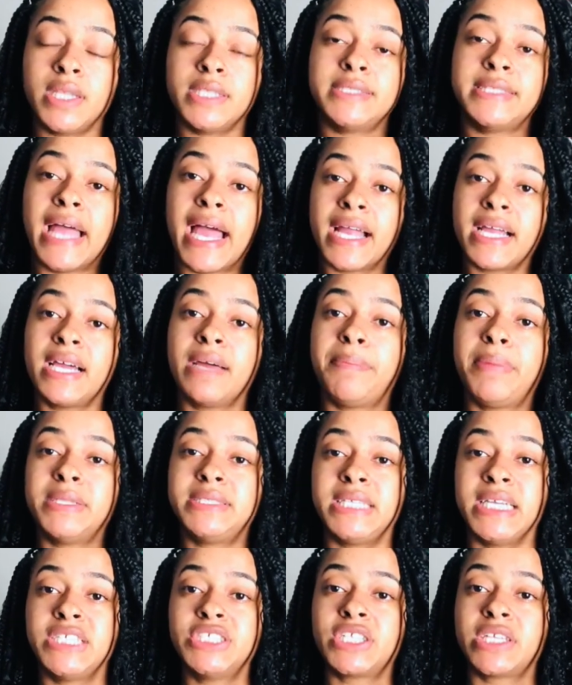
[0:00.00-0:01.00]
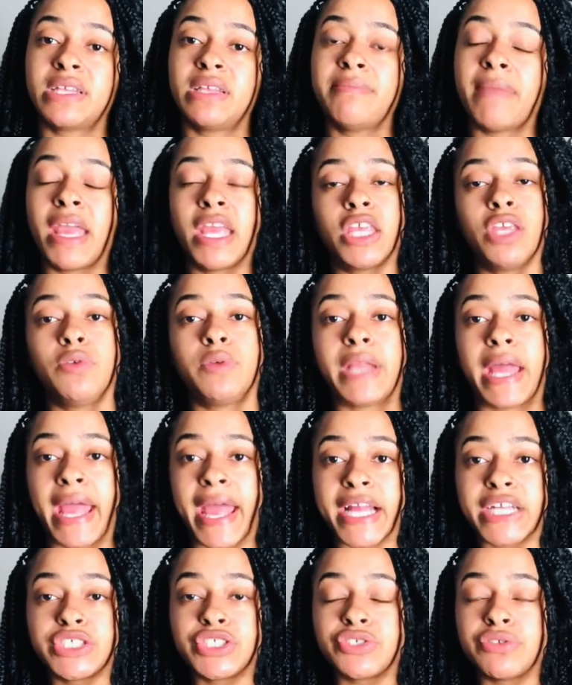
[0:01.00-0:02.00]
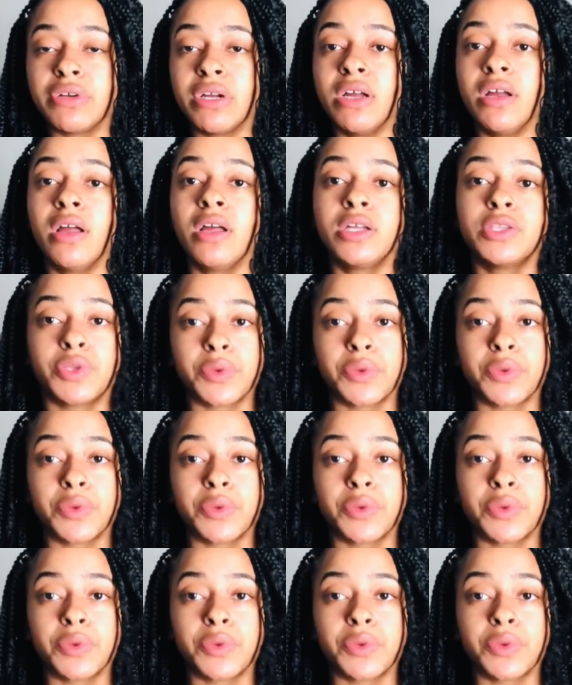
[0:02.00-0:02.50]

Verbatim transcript: That could potentially make you an extra